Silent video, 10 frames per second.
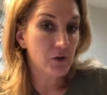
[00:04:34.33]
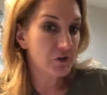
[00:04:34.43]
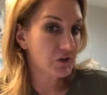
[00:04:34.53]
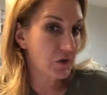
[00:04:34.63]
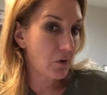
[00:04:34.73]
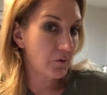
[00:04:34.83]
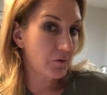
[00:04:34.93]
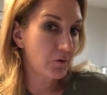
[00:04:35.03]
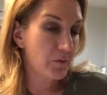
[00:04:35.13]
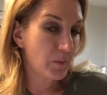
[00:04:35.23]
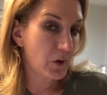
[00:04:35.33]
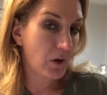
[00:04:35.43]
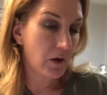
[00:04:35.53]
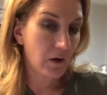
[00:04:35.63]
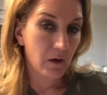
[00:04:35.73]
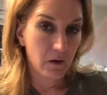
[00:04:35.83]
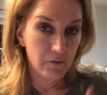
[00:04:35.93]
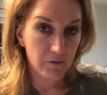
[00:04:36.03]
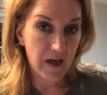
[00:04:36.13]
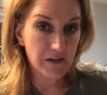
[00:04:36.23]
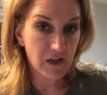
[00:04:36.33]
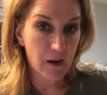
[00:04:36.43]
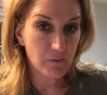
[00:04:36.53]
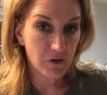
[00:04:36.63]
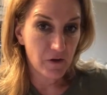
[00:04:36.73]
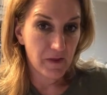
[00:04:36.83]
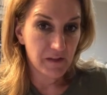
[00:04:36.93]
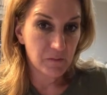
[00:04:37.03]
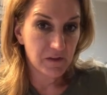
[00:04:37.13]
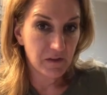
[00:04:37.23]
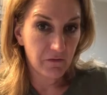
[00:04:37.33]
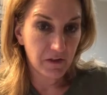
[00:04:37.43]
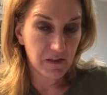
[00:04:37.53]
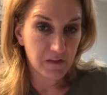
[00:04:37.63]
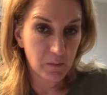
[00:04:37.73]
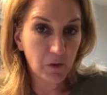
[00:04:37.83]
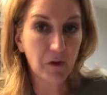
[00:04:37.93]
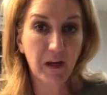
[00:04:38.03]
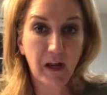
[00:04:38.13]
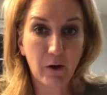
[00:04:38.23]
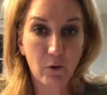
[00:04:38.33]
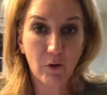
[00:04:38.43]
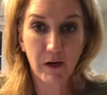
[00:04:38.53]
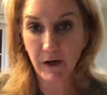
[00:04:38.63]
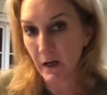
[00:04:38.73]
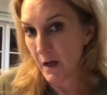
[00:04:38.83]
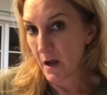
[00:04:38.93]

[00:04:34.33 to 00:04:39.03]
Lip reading: just go through the book, through that chapter on that specific disability category,